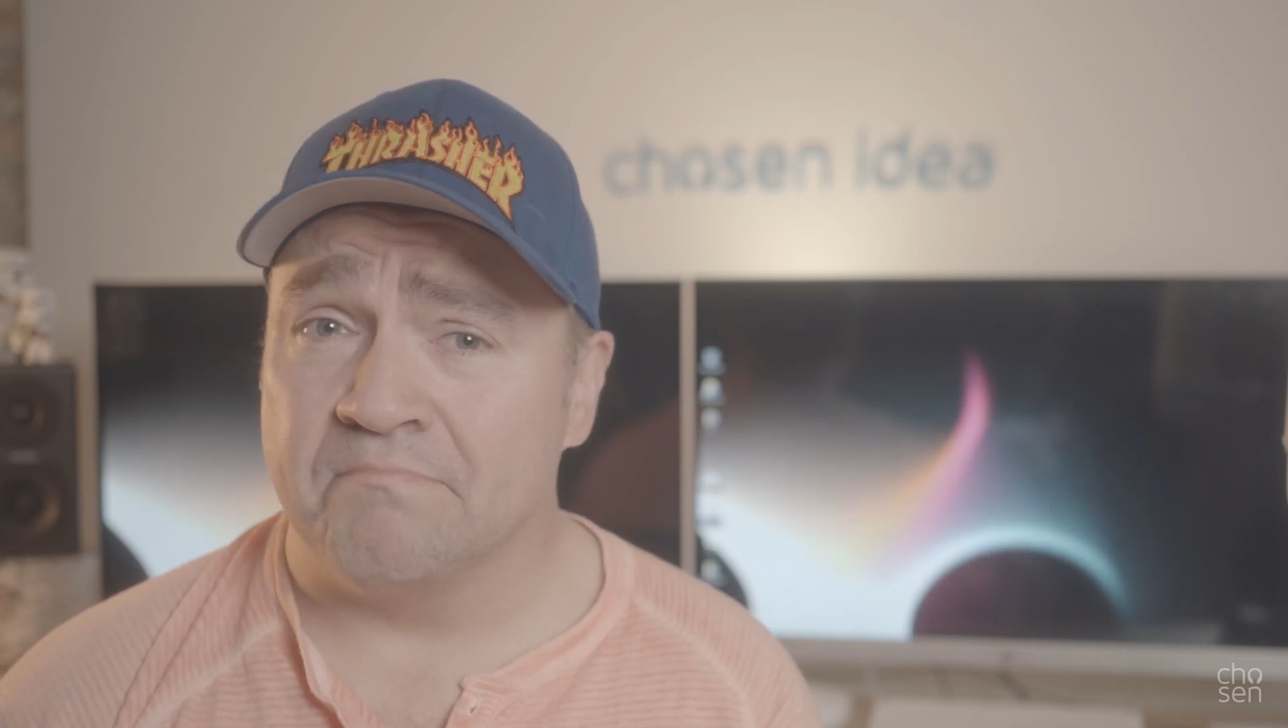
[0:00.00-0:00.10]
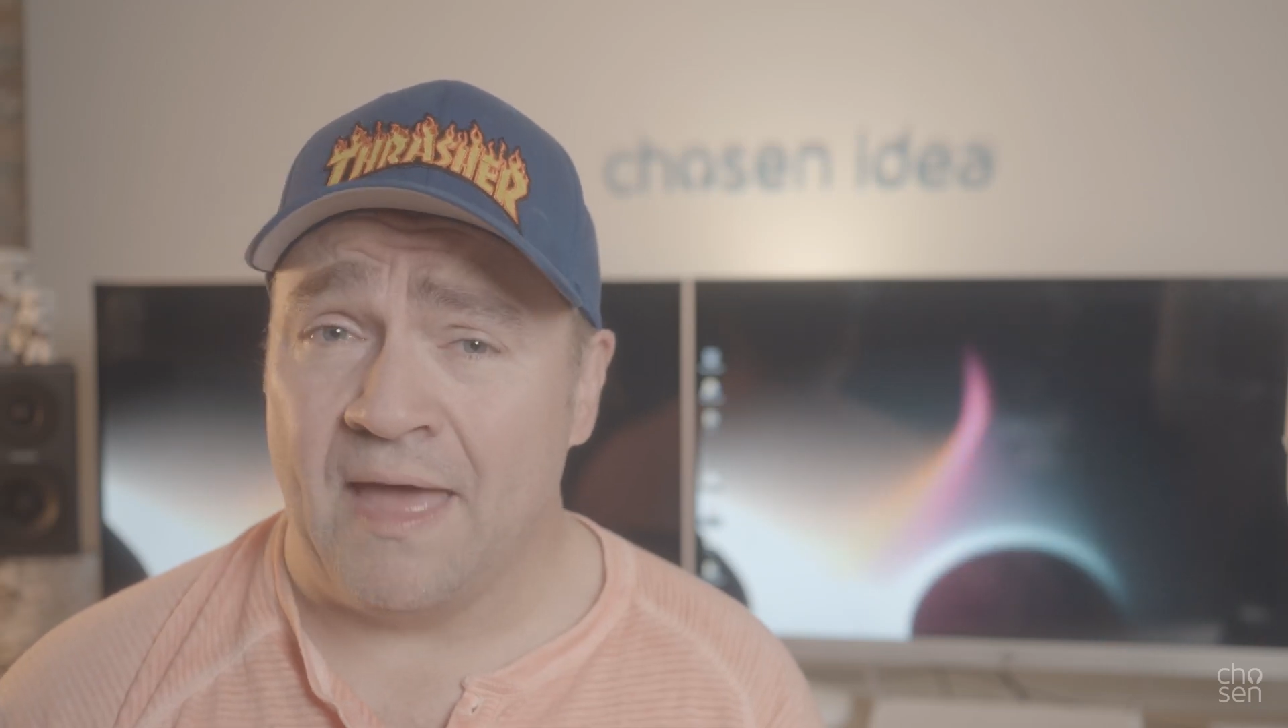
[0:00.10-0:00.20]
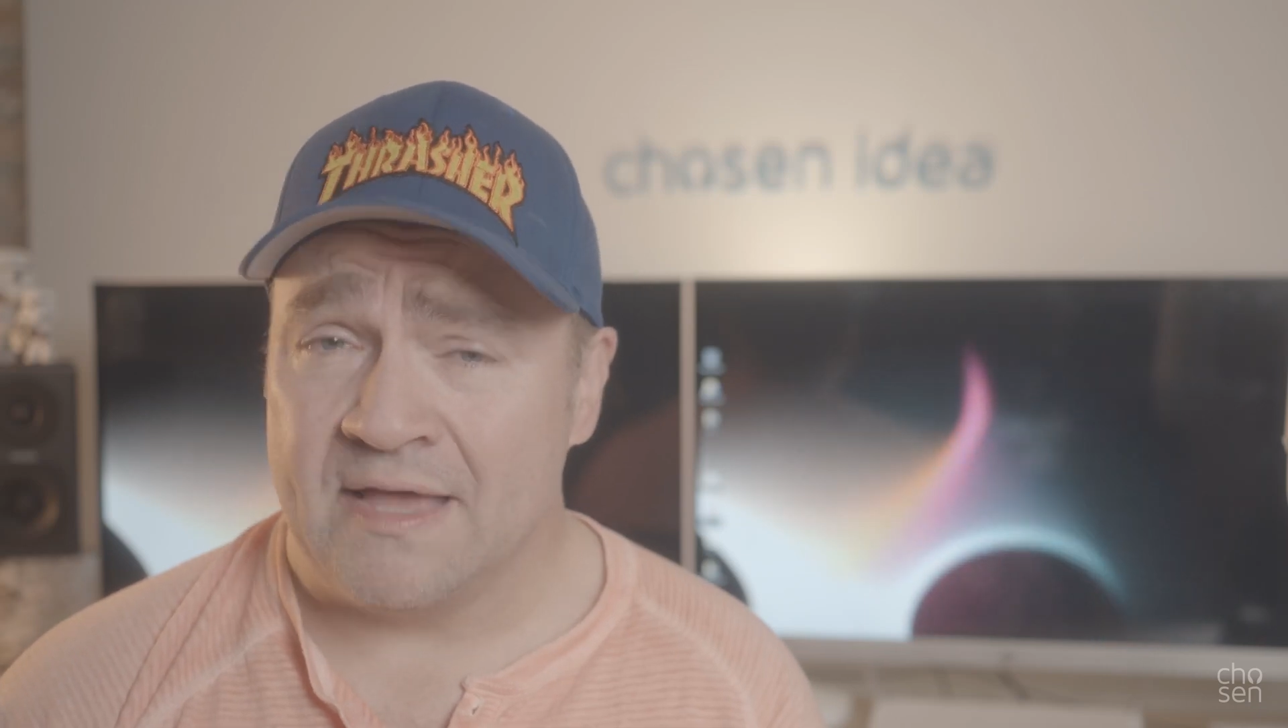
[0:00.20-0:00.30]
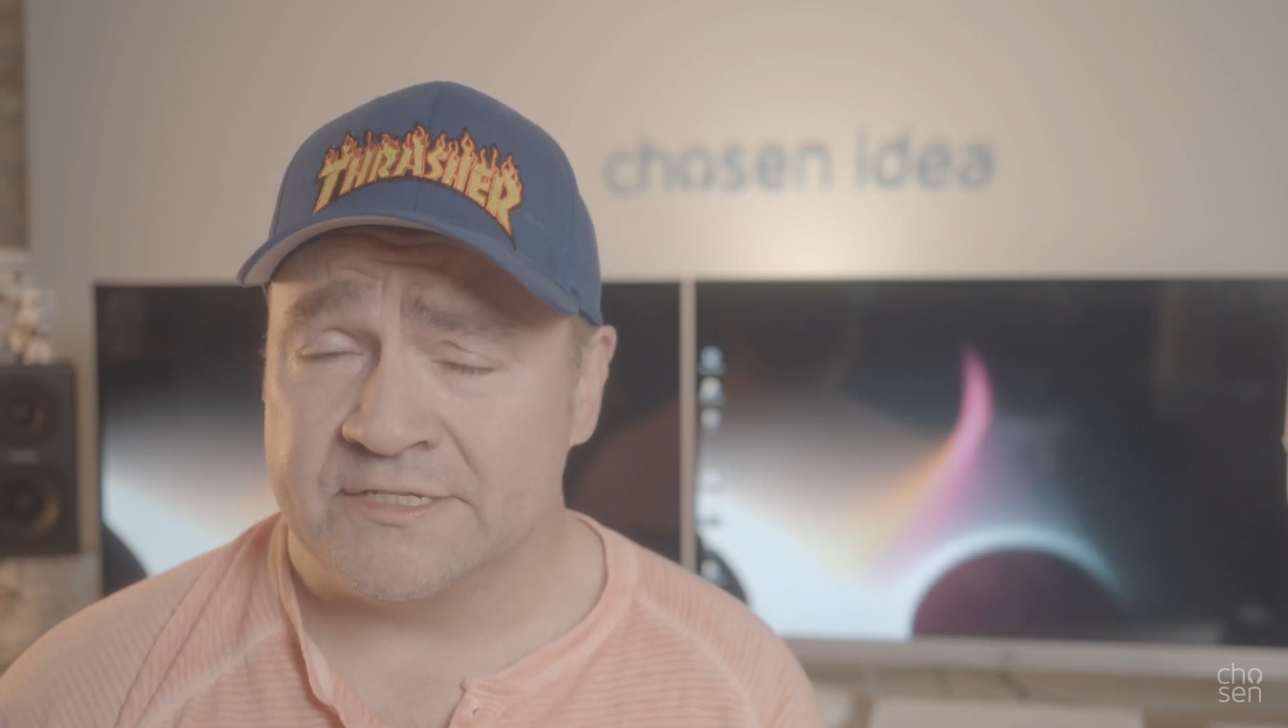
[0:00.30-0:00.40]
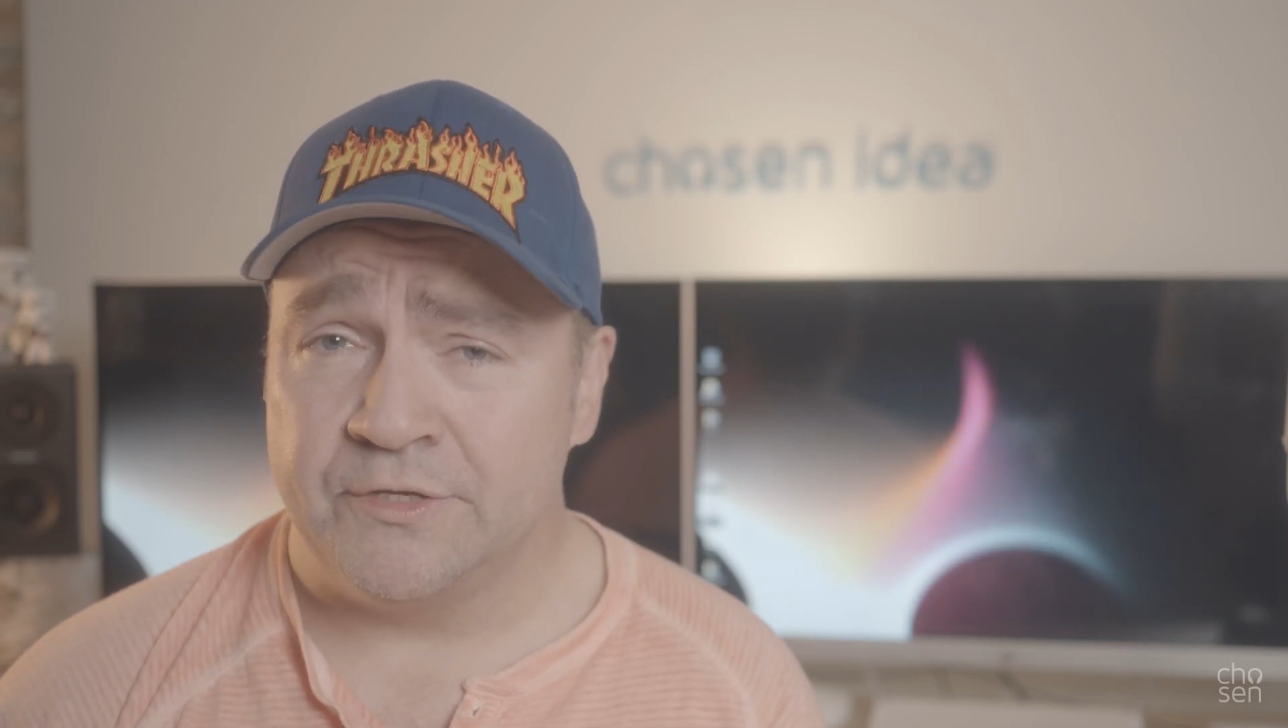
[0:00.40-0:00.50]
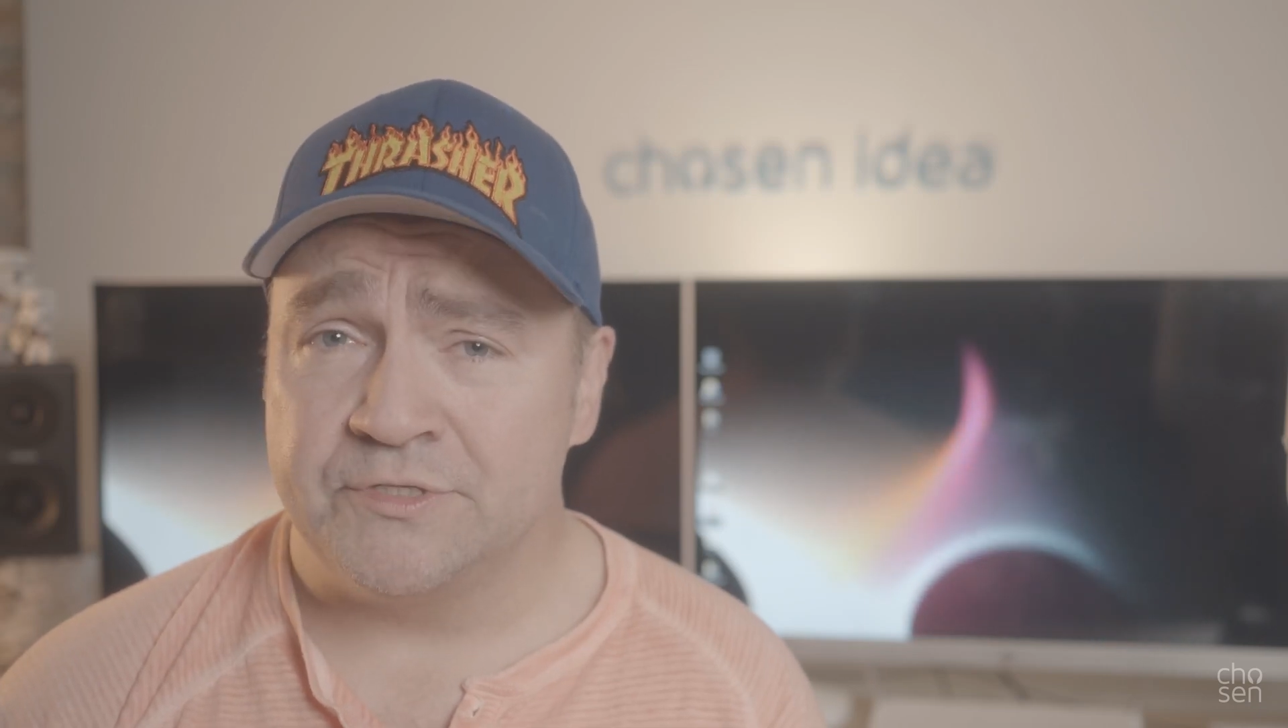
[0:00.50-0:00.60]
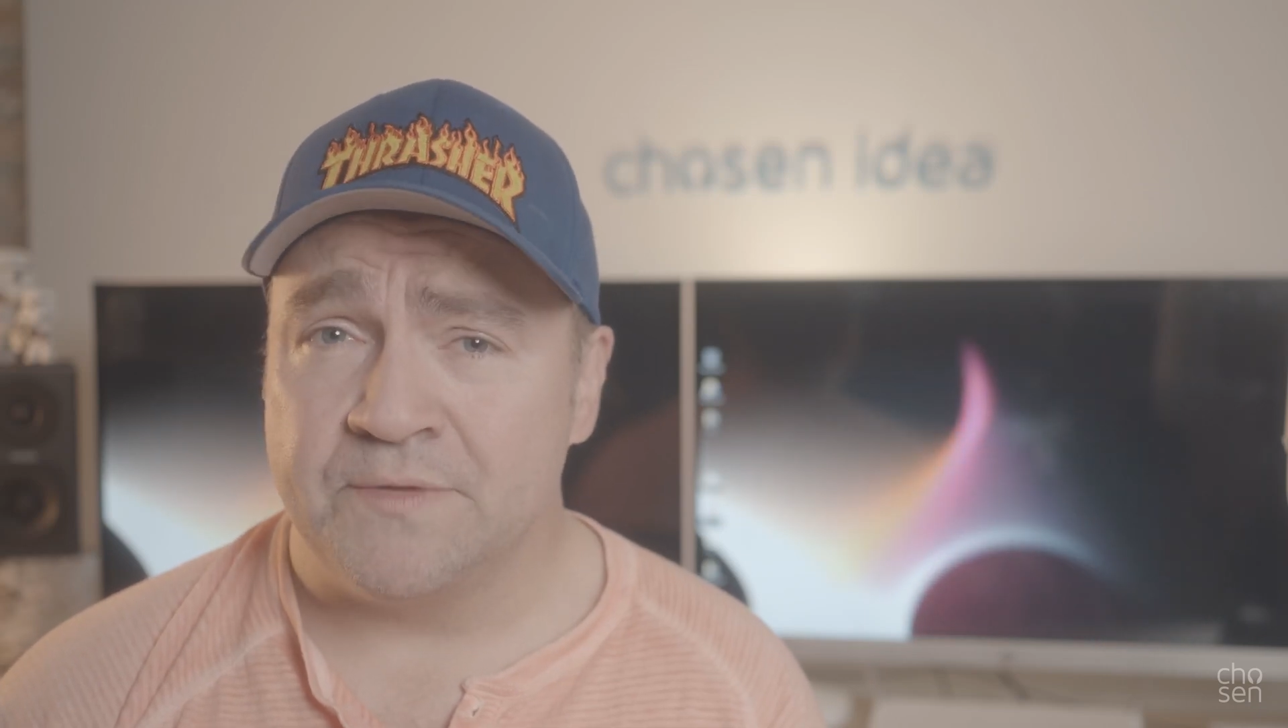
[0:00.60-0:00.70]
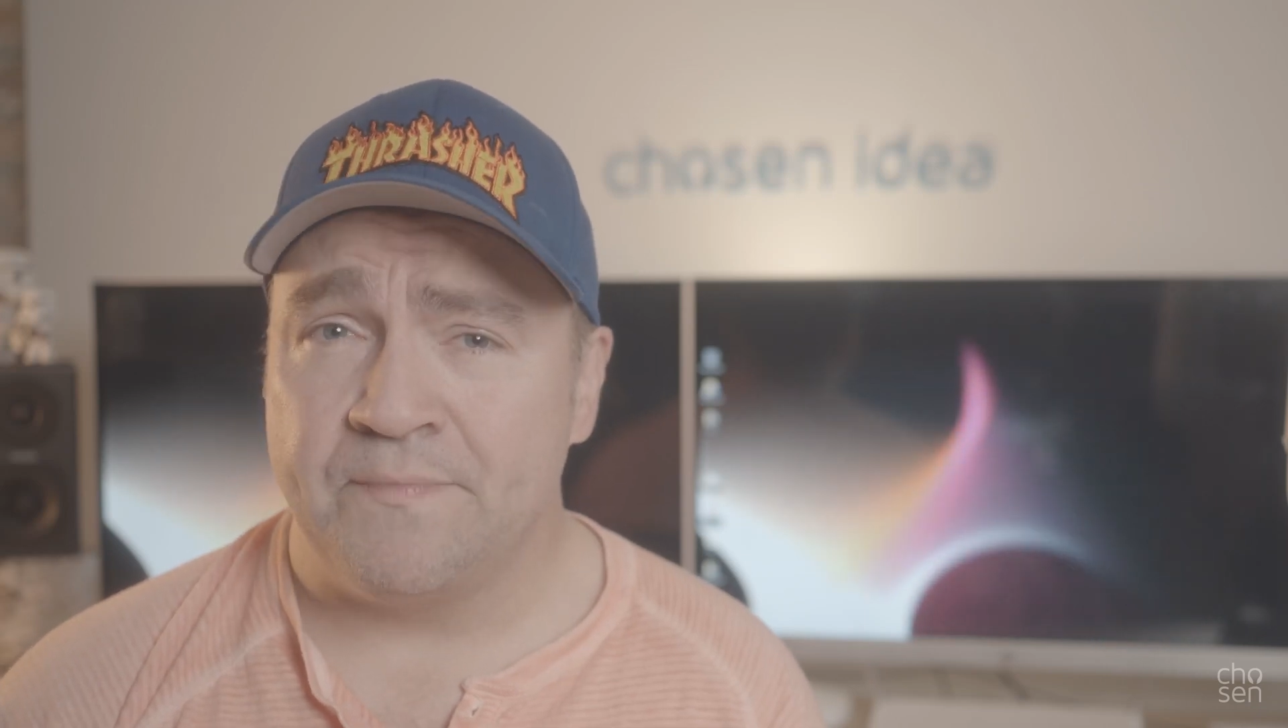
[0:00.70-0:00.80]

has a huge